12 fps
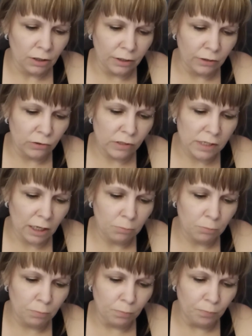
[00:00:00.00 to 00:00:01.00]
Leon said
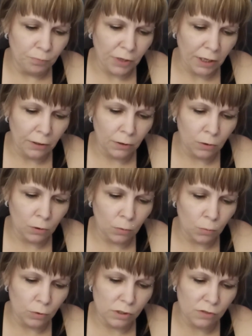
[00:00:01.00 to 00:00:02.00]
Hill
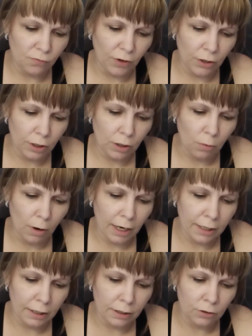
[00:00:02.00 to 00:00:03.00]
was very
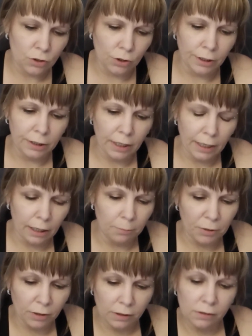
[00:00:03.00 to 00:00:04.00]
quiet during the
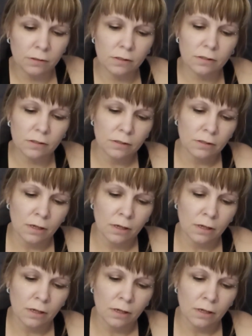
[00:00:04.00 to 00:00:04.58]
ambulance.